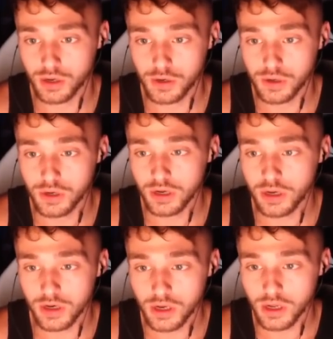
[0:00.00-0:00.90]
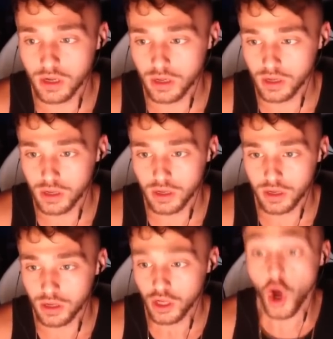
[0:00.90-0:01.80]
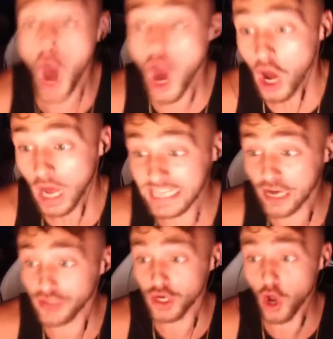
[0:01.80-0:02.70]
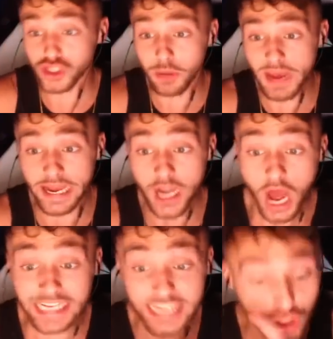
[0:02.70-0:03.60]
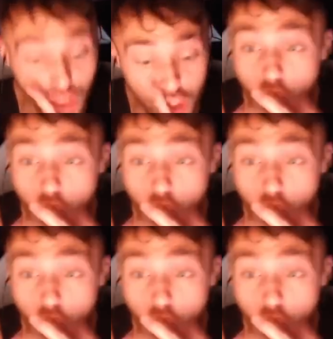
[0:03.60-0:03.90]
Bro. Oh! I killed an ultimate! I killed an